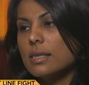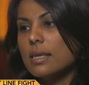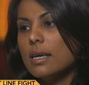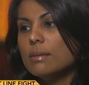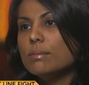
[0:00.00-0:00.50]

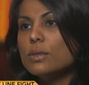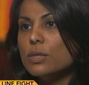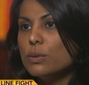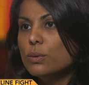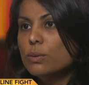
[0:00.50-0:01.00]
uh,
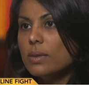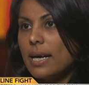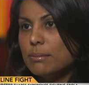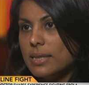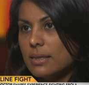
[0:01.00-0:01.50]
two
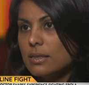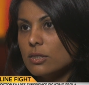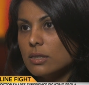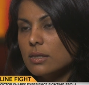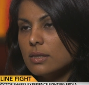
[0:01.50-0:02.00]
lab
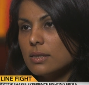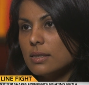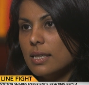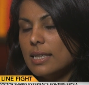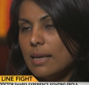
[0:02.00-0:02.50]
technicians,
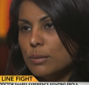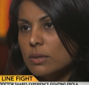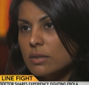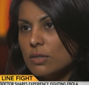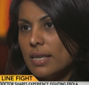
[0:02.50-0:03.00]
an
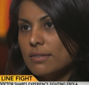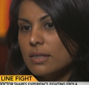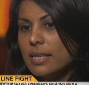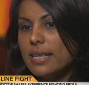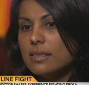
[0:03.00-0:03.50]
ambulance
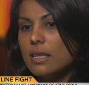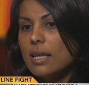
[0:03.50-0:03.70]
driver, and the